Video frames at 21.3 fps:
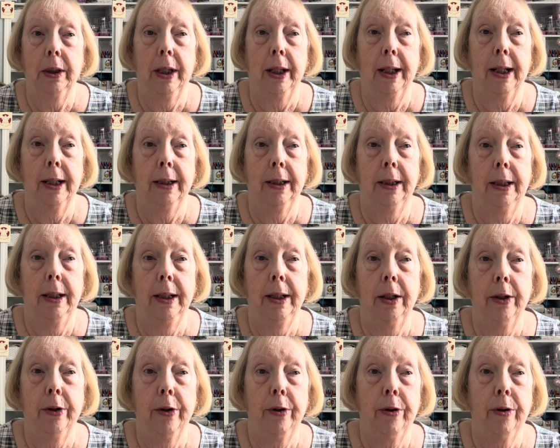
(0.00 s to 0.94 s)
that the
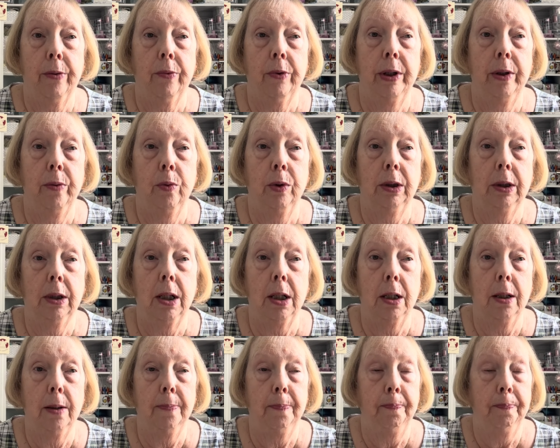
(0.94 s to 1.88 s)
other 3 will
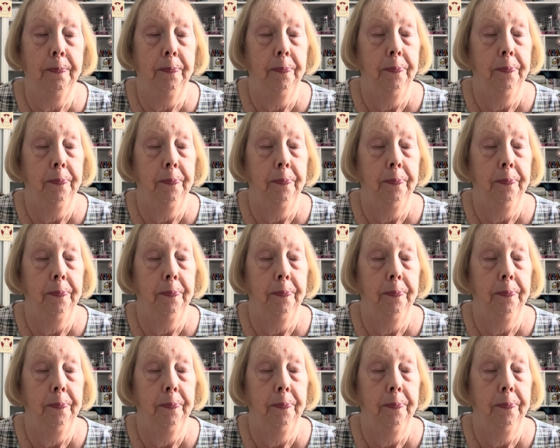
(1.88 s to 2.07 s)
come.